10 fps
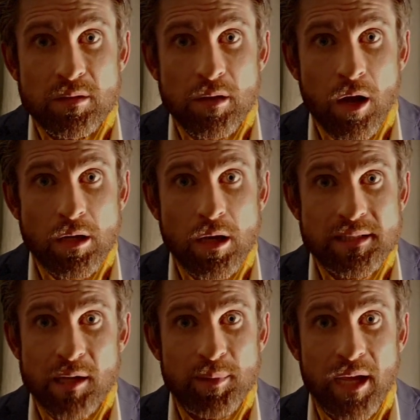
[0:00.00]
"Our
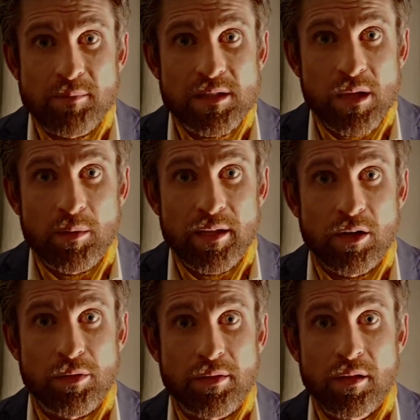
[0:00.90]
clientele became the scum of the
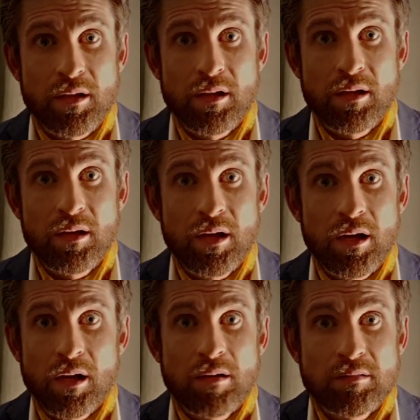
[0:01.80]
earth.
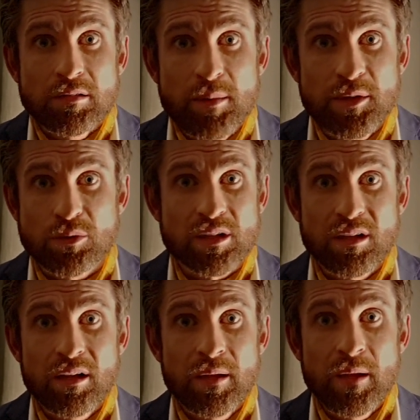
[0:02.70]
Criminals.
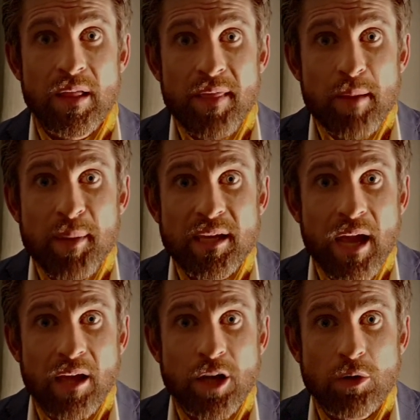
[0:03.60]
They appeared
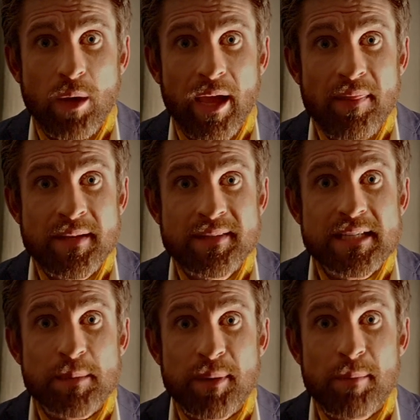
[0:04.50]
out of nowhere and then
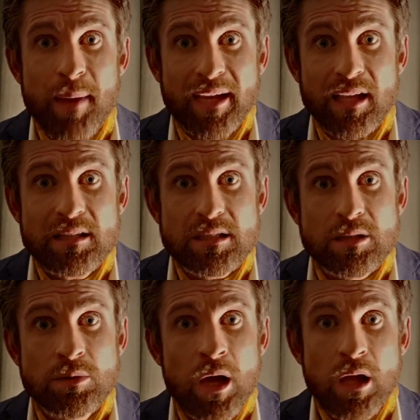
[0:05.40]
disappeared back
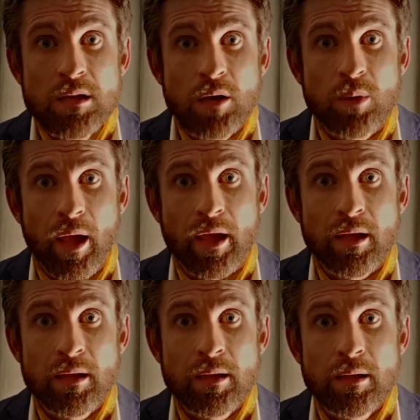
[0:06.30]
into nowhere.
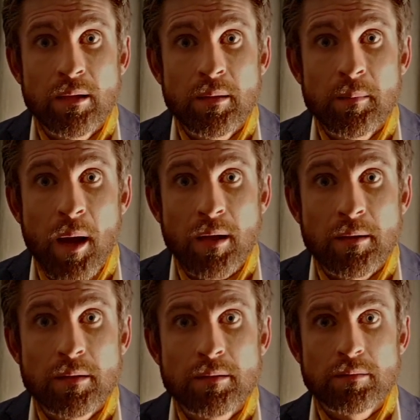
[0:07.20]
But,"
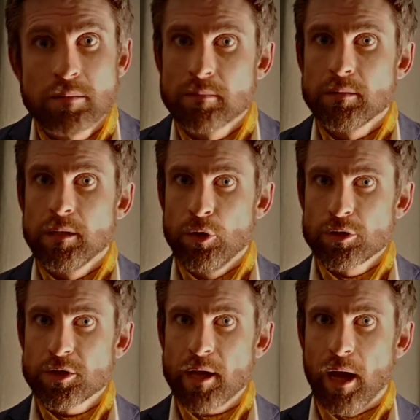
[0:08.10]
he
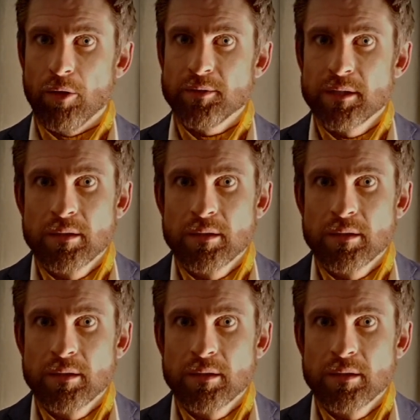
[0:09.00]
looked around,